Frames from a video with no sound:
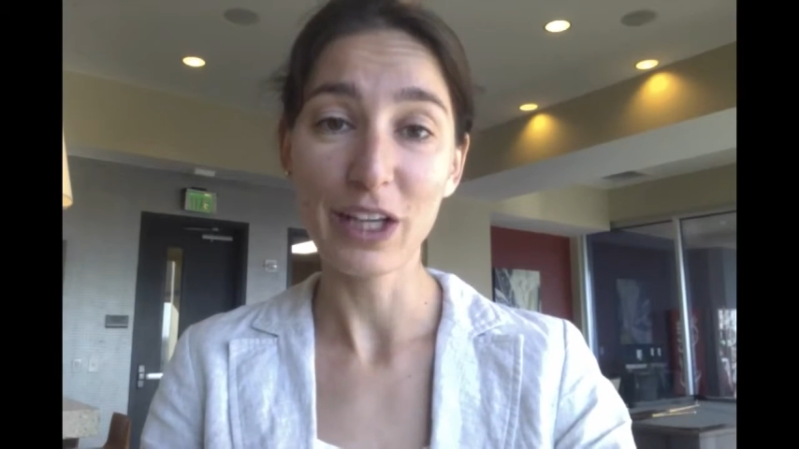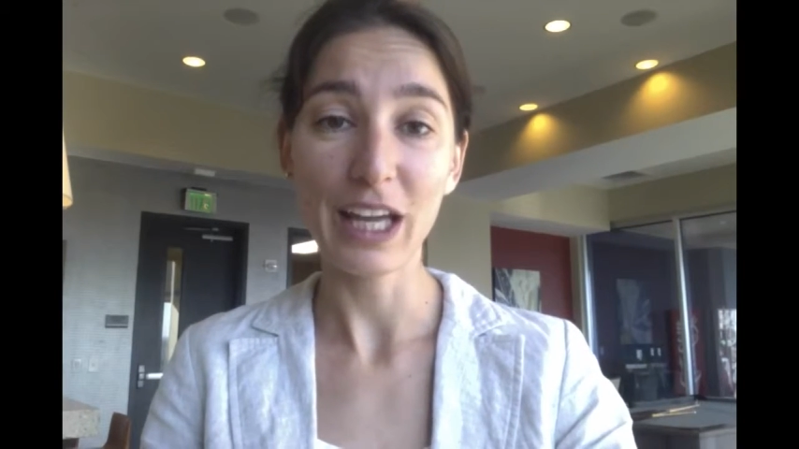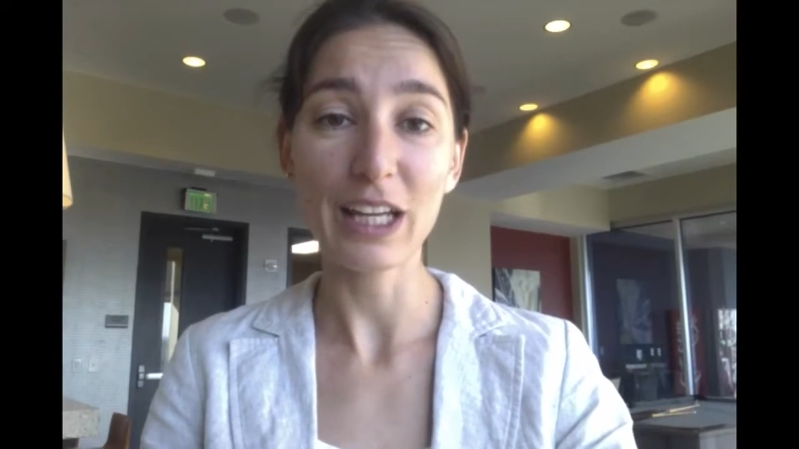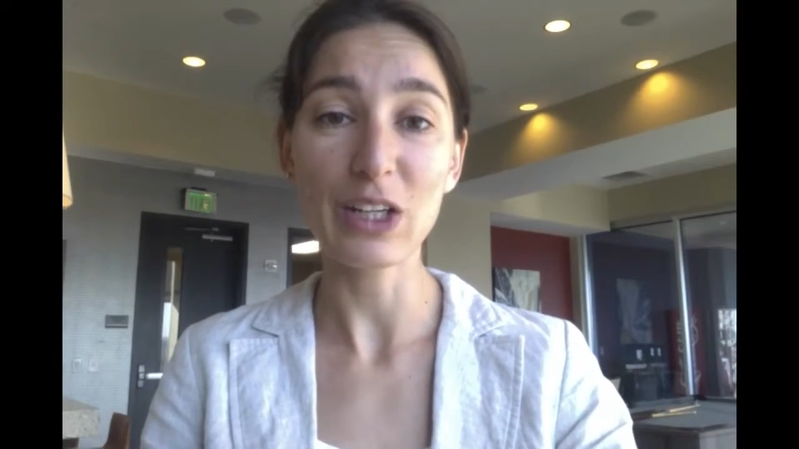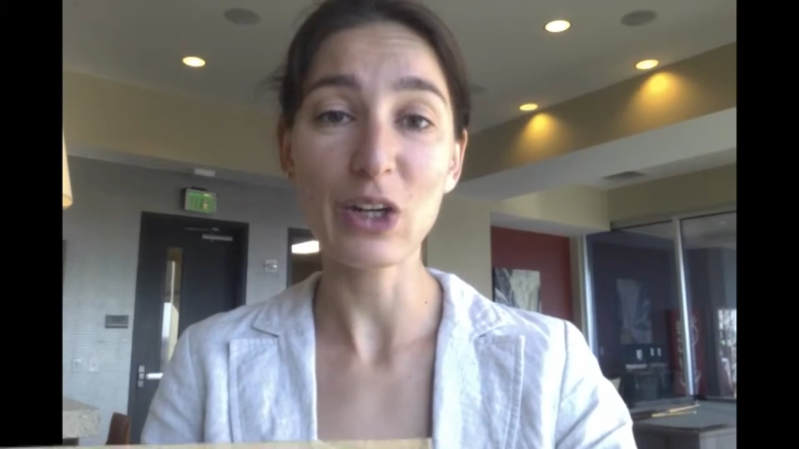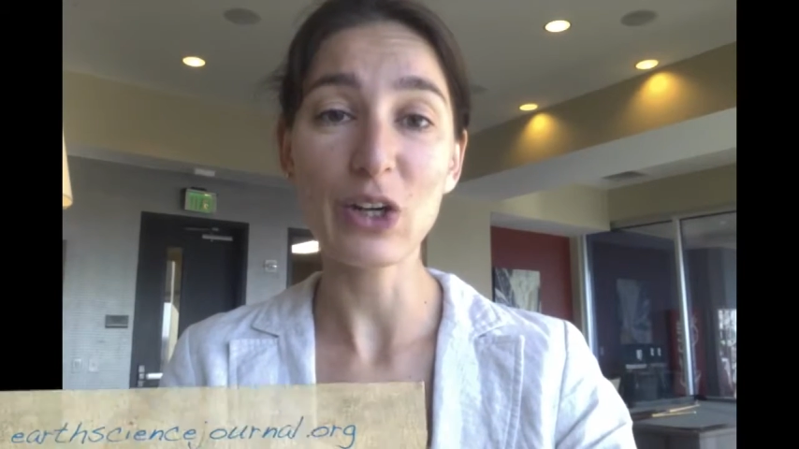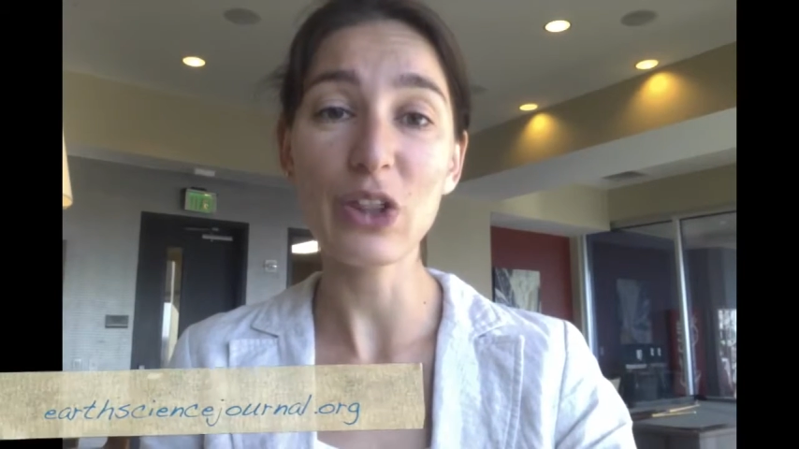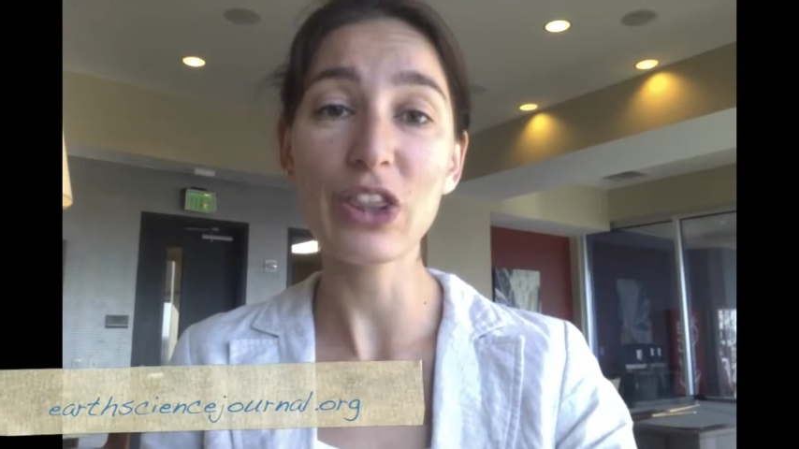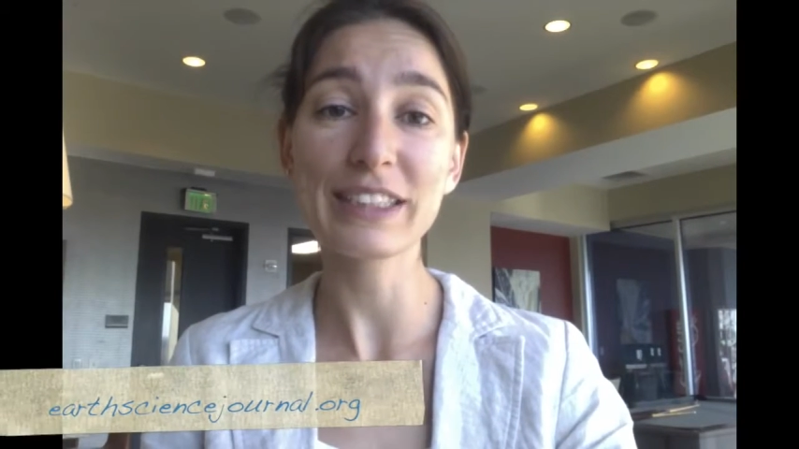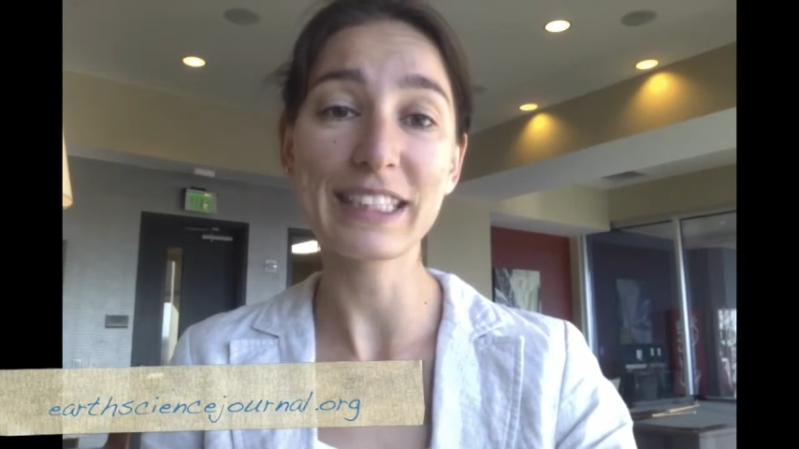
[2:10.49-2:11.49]
at
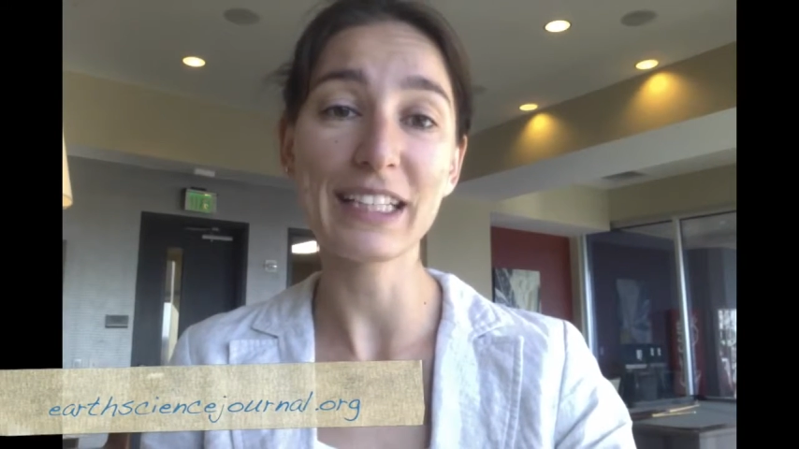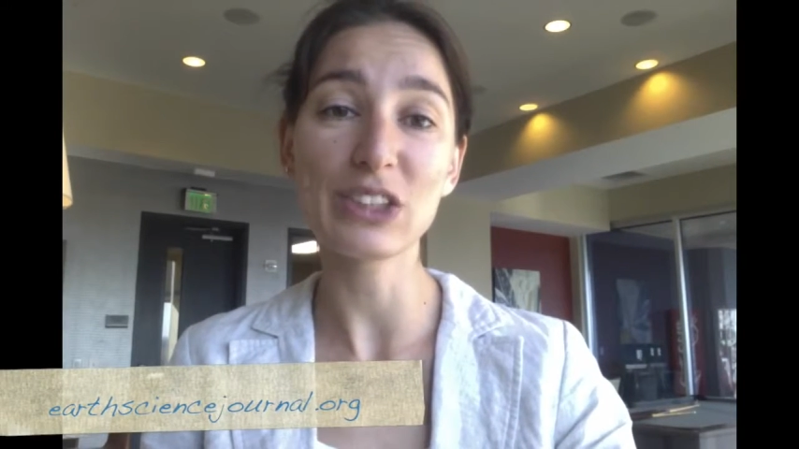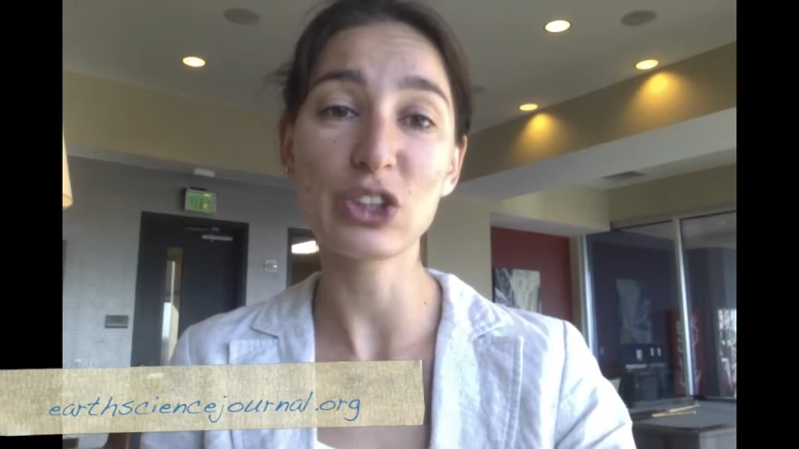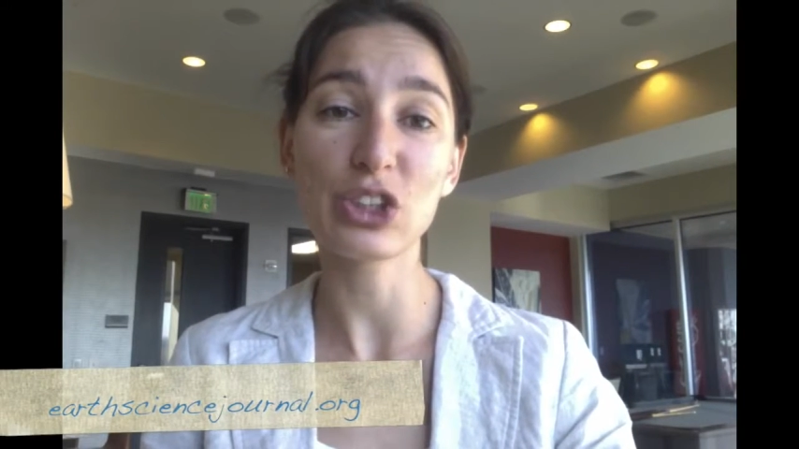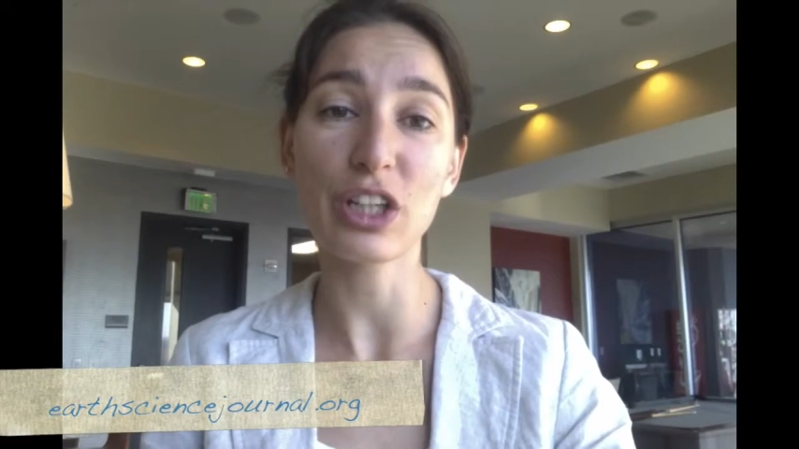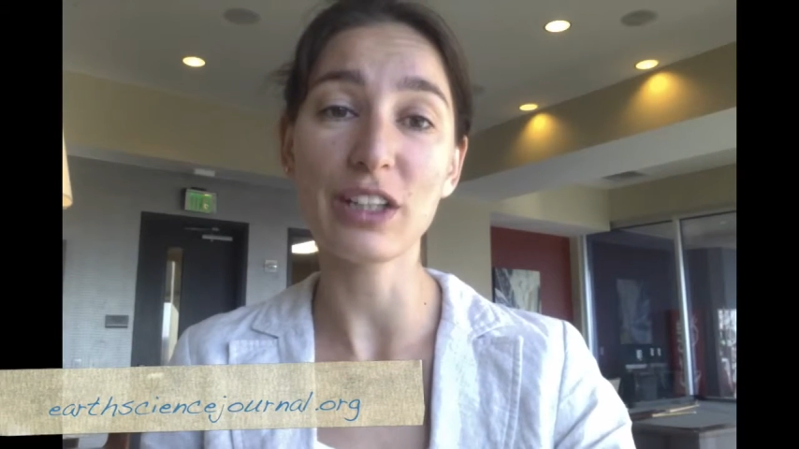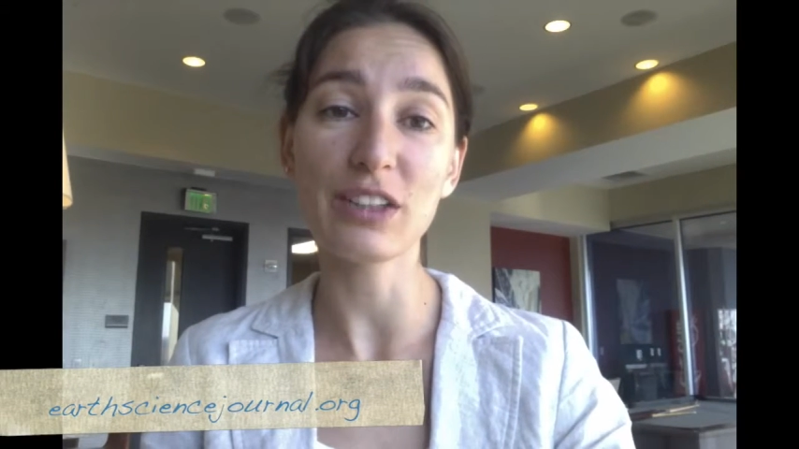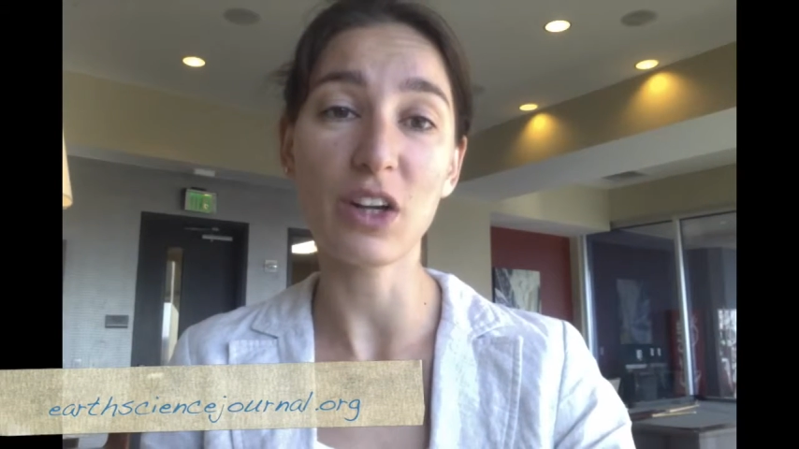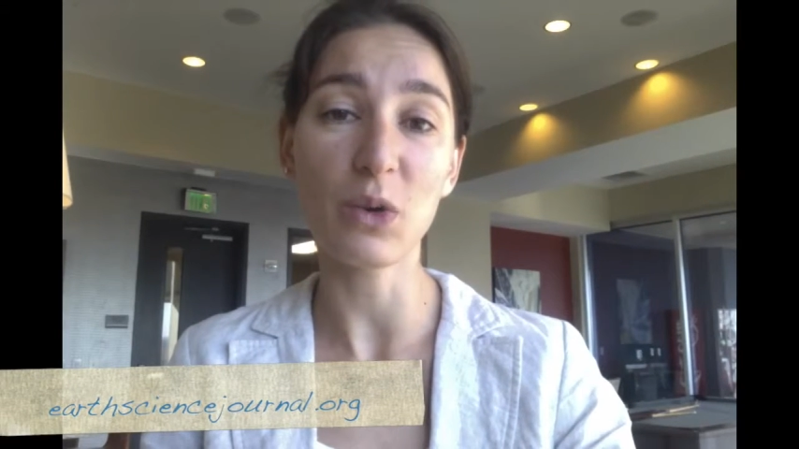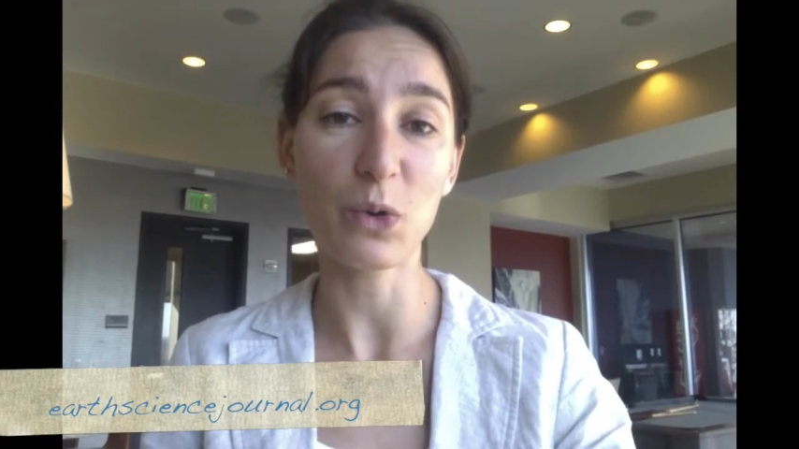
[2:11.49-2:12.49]

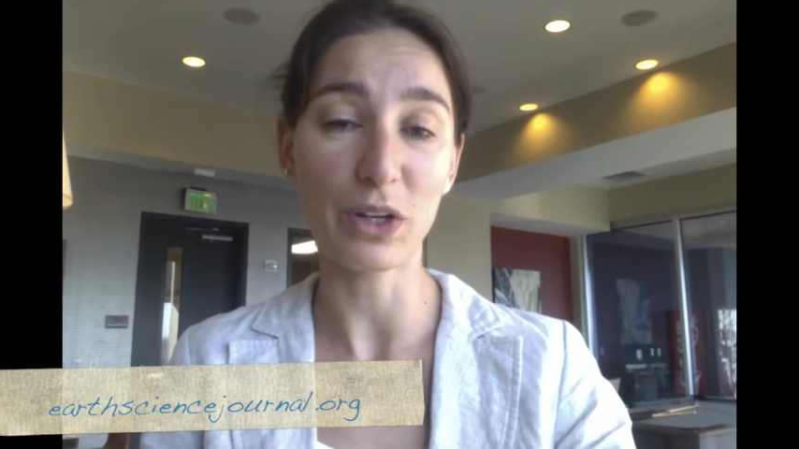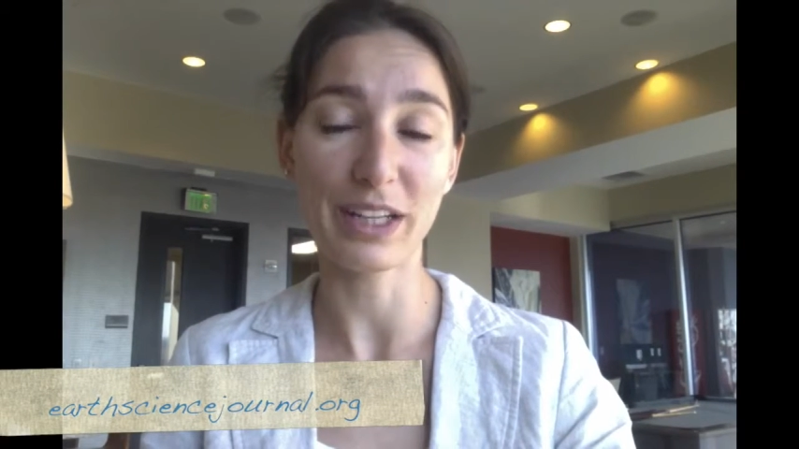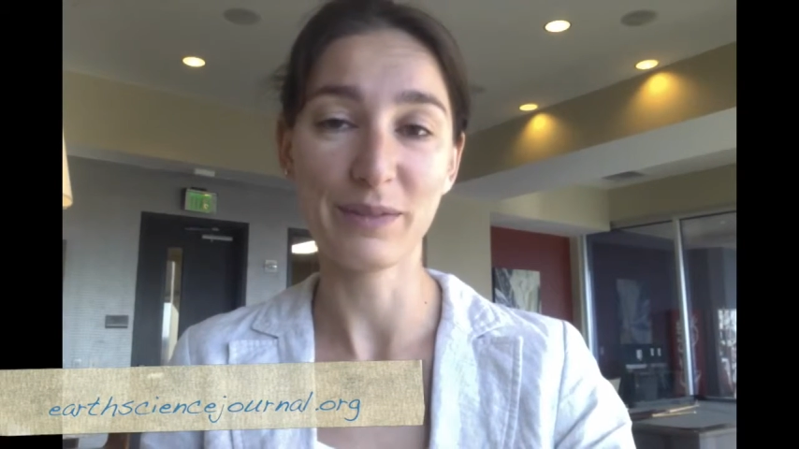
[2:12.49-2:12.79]
earthsciencejournal.org.